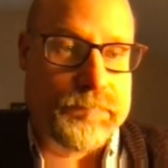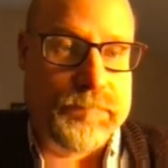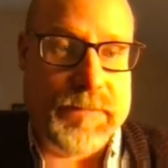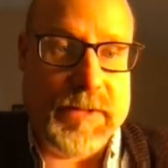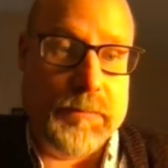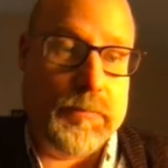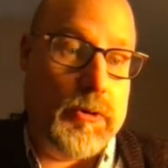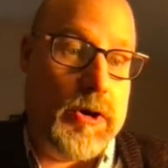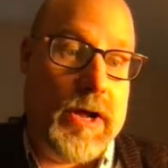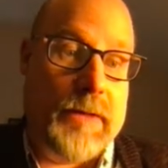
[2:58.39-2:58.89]

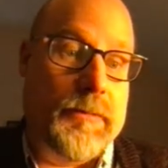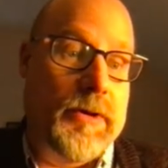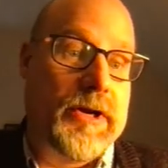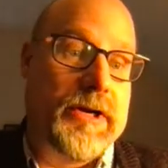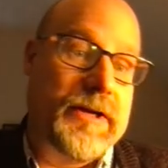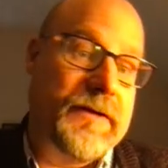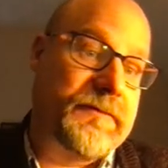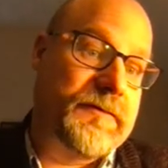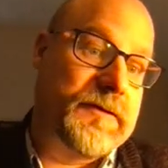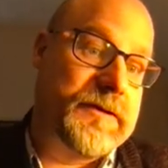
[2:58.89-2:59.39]
The primary
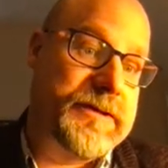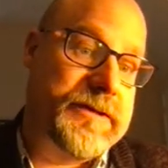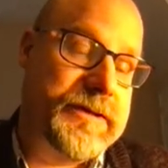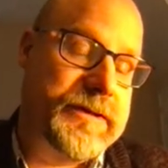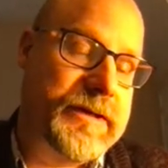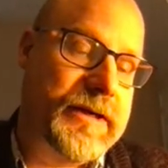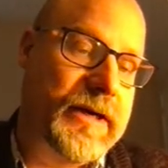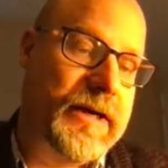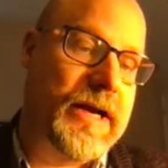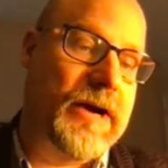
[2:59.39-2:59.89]
difference is
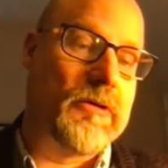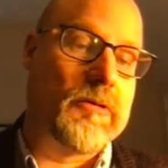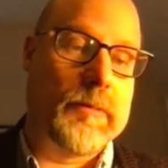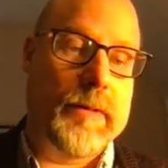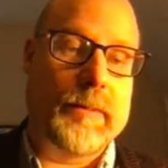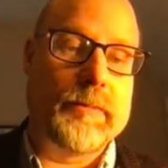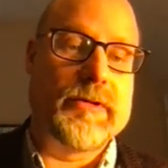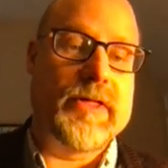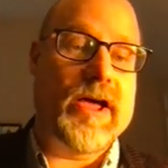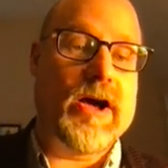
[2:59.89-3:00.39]
there. Now,
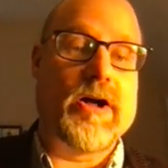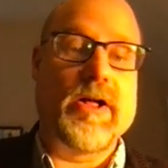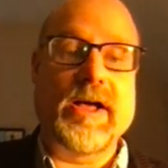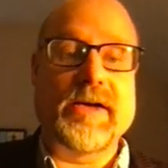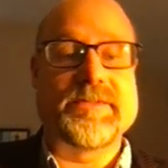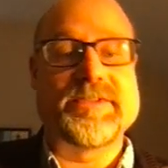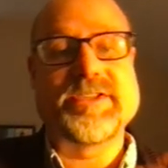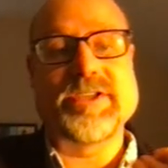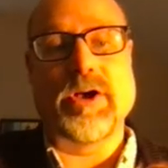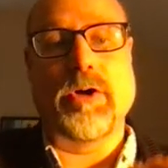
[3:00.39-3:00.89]
remember, they all
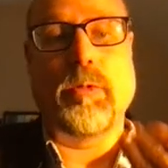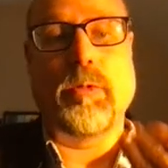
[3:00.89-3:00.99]
have cell